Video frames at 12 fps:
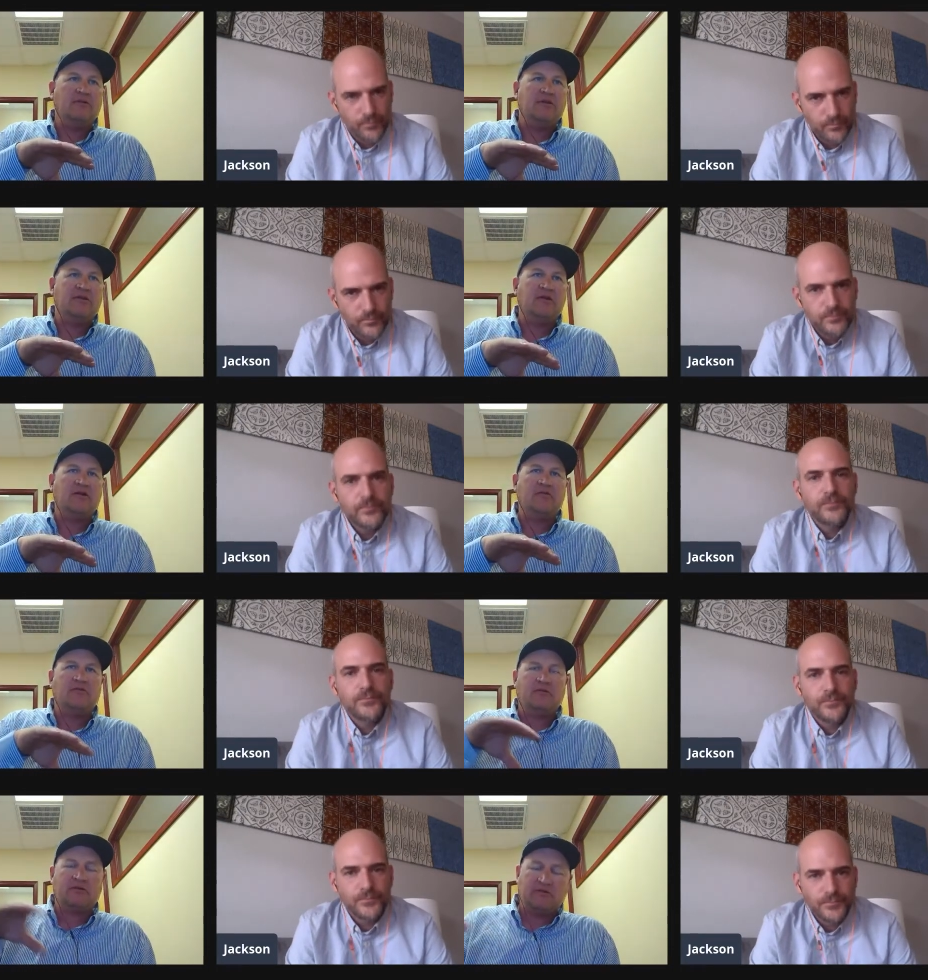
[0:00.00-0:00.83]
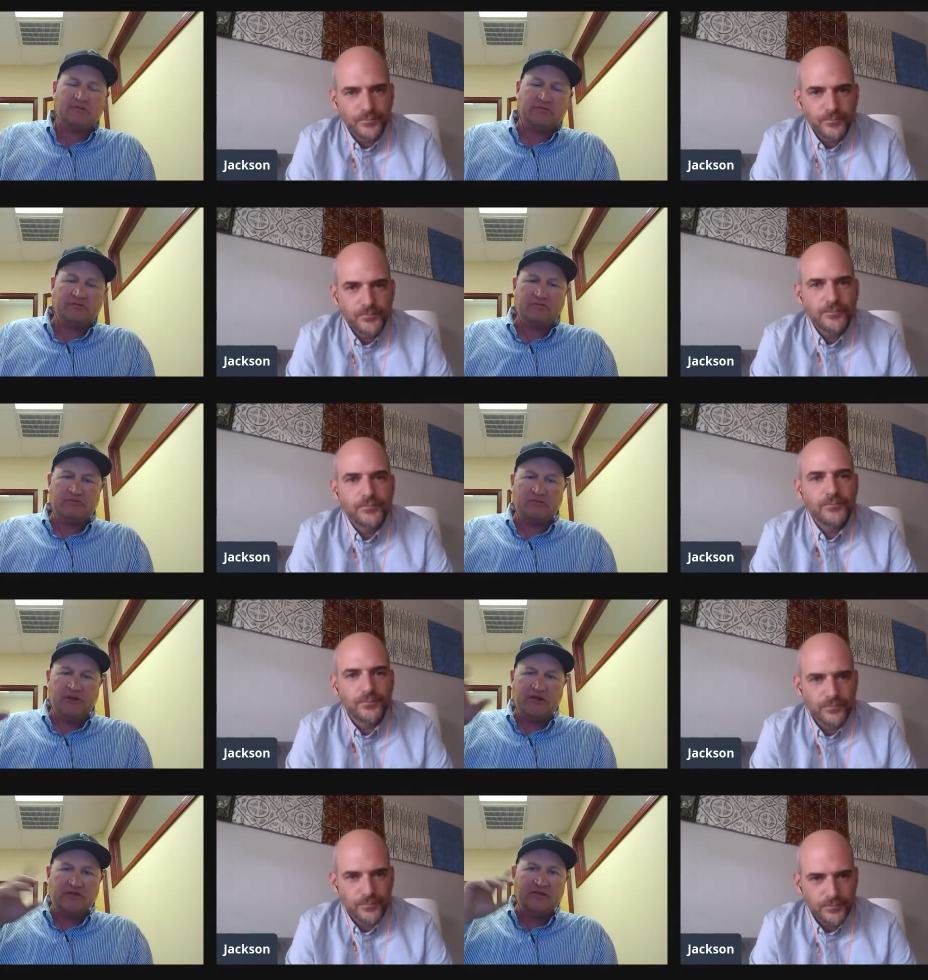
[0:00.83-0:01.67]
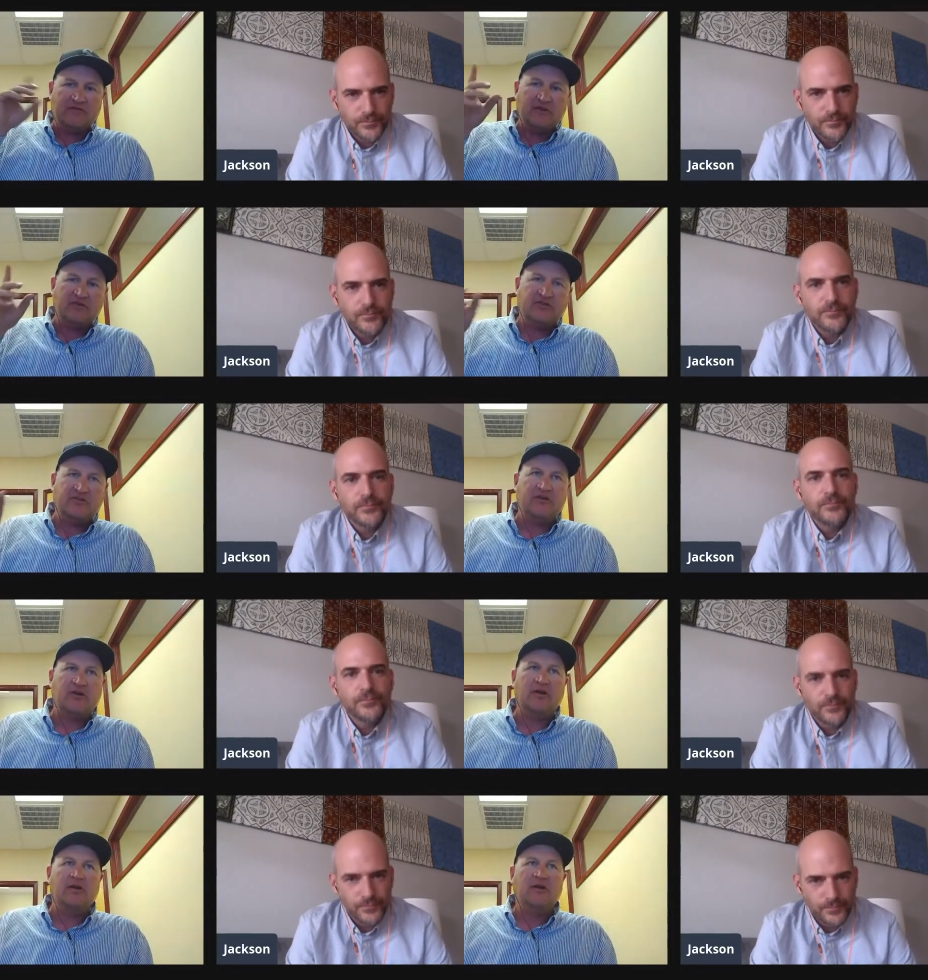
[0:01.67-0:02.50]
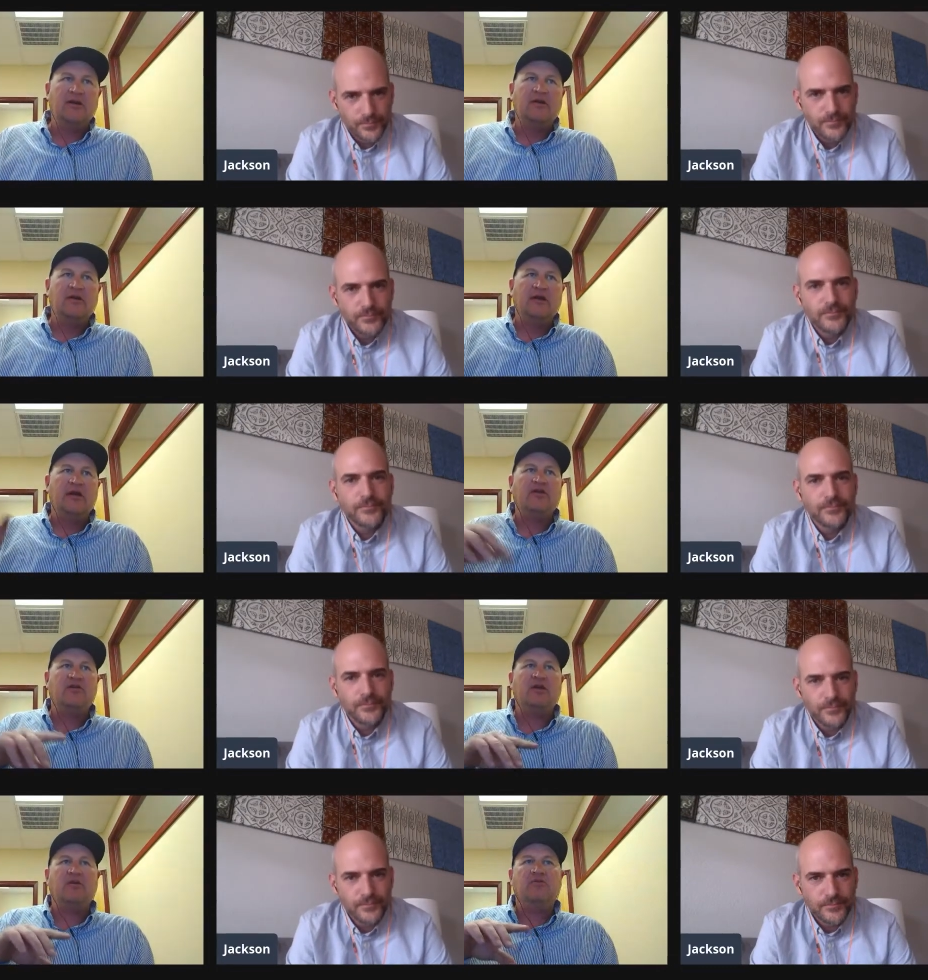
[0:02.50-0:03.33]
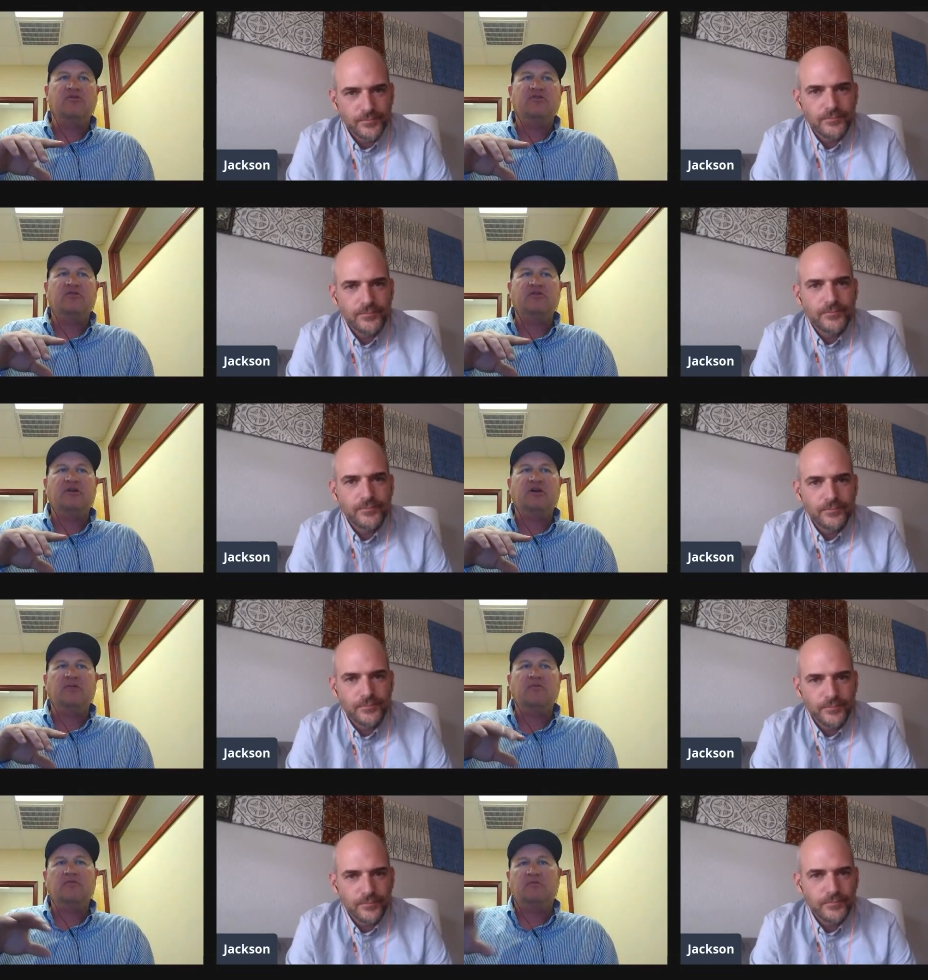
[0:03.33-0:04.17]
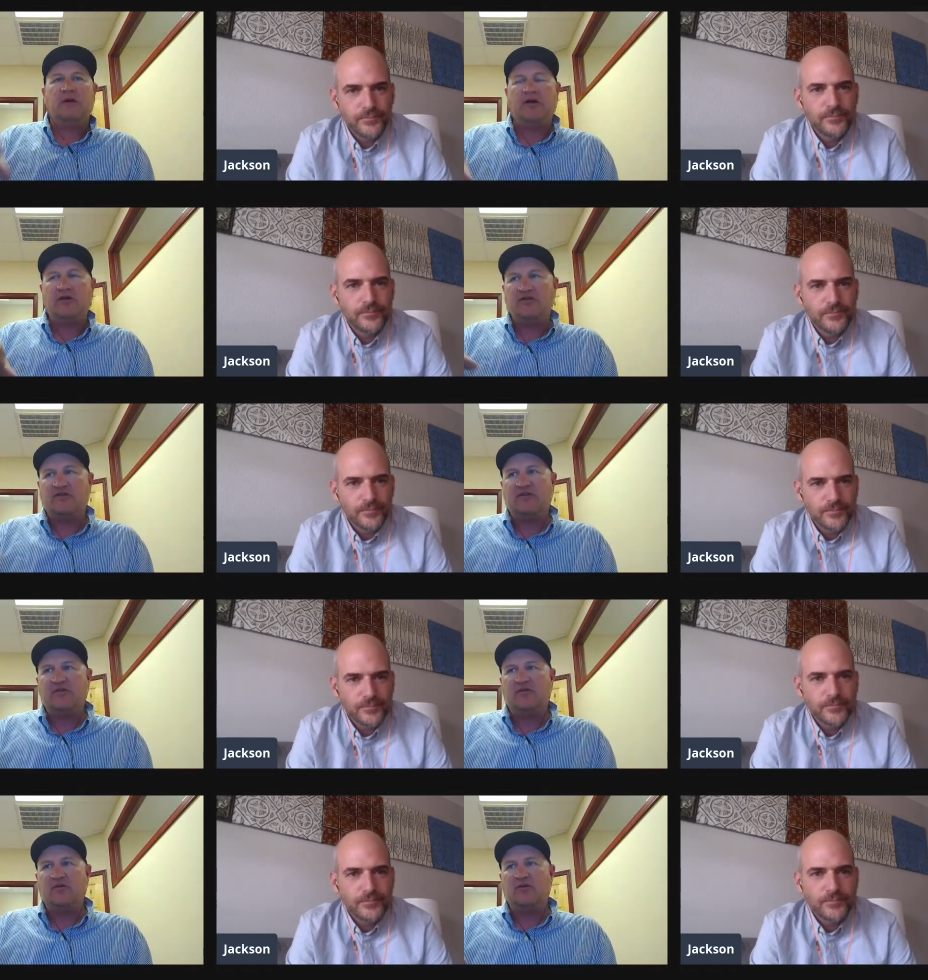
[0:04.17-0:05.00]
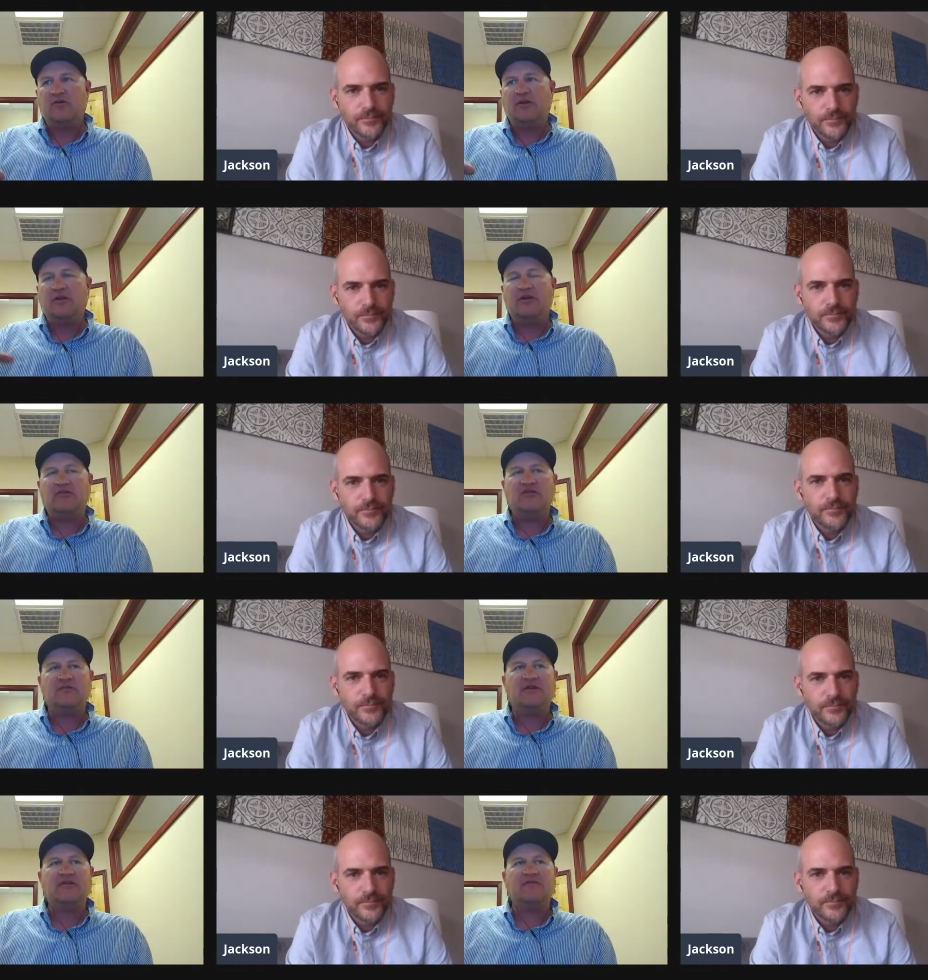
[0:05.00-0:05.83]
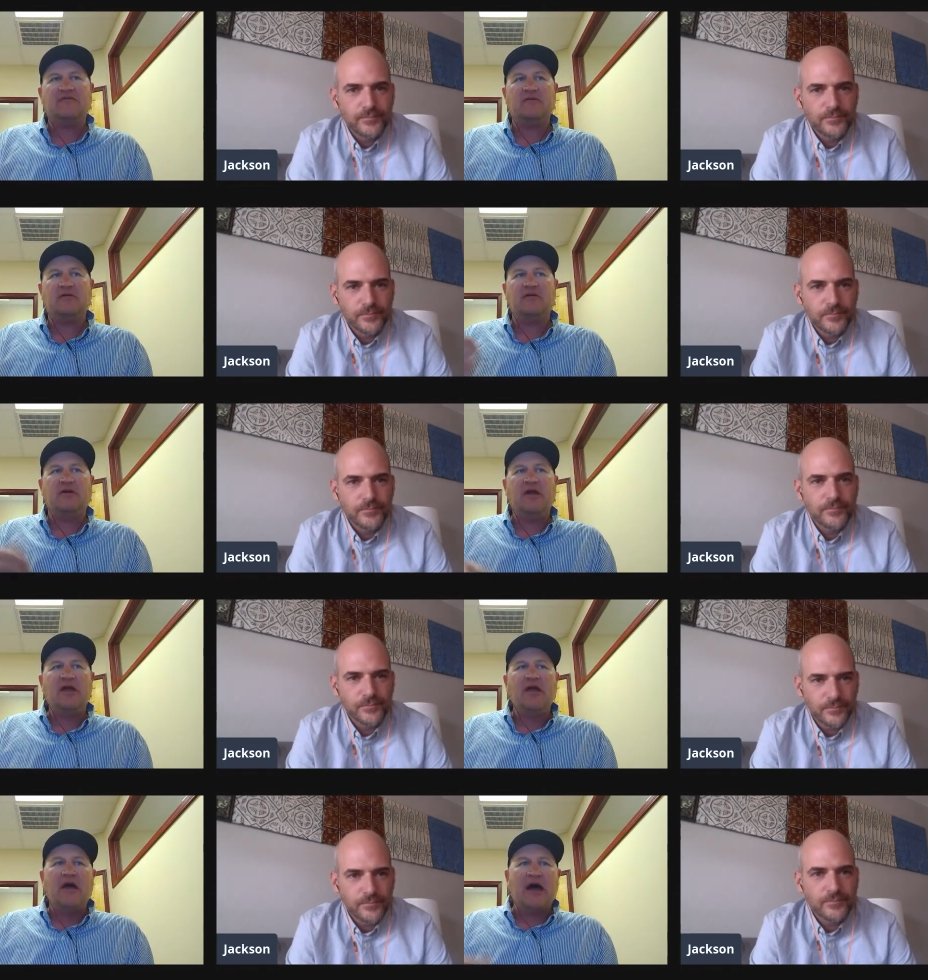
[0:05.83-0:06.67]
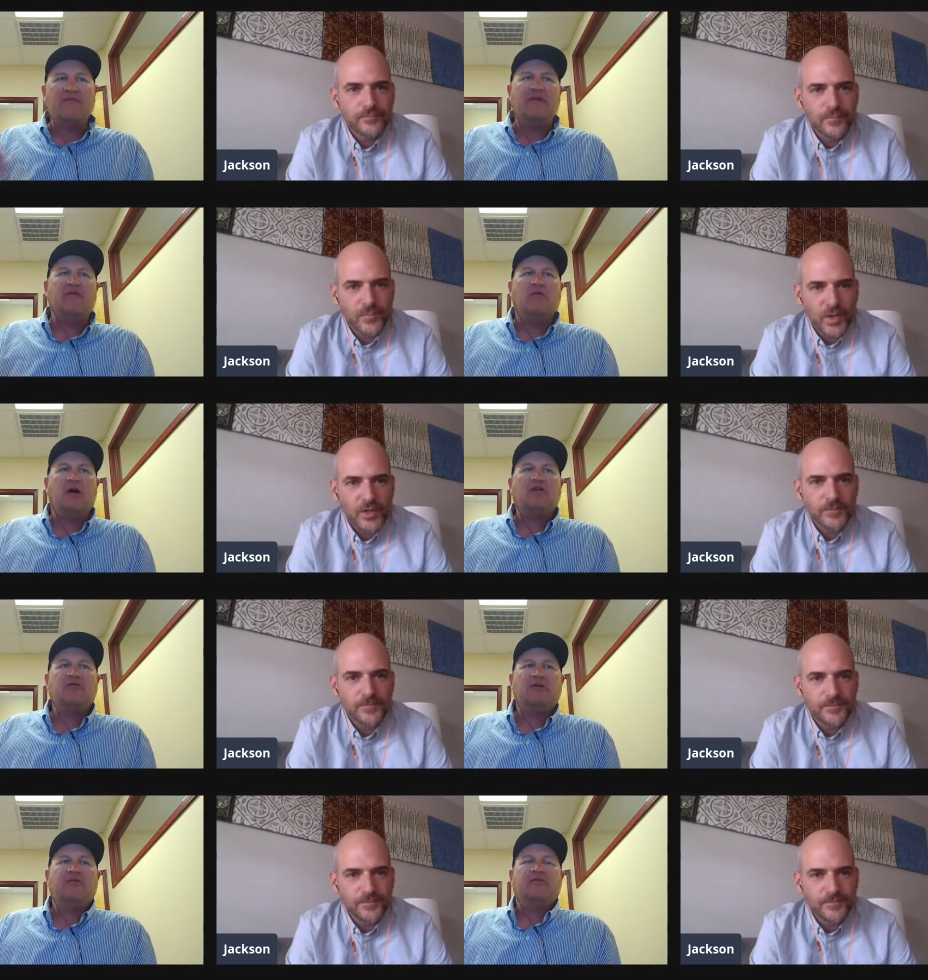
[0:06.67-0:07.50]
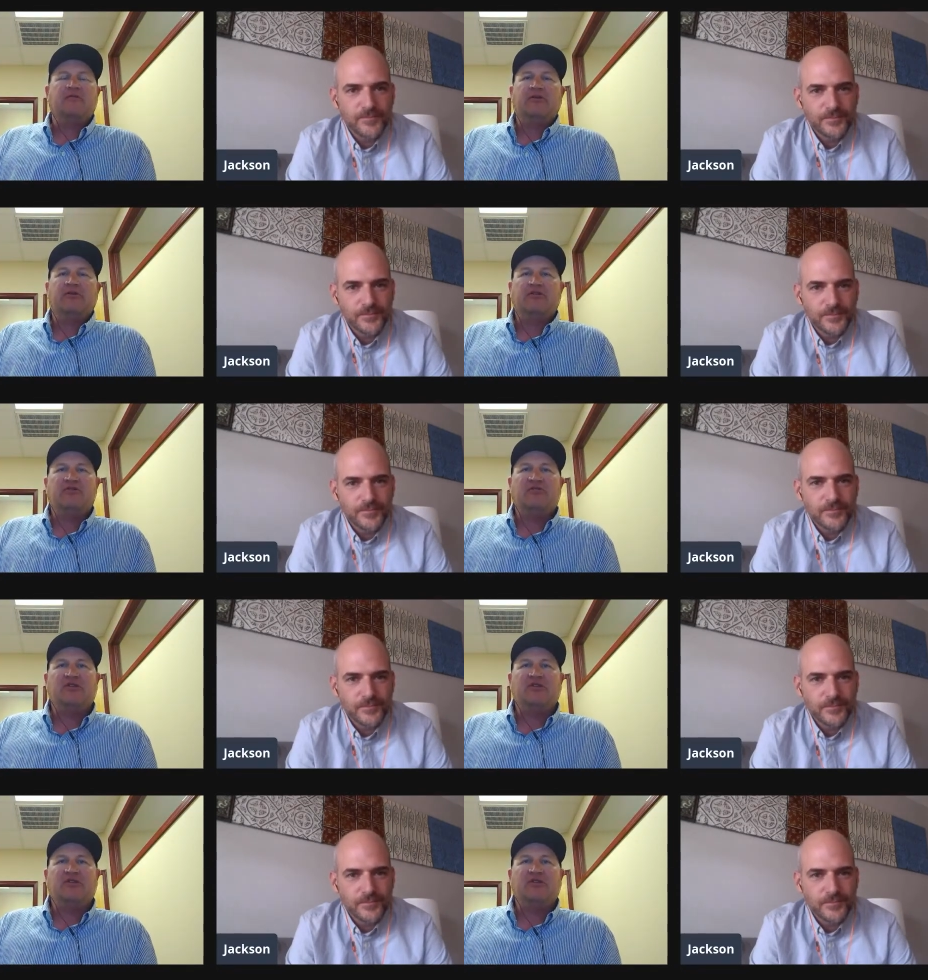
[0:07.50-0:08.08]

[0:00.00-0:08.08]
Speaker 1: what their preconceived notions mm-hmm. are, mm-hmm. and you're able to tell them how you see the world, and it just makes for. Mm-hmm. I've never walked away from one of those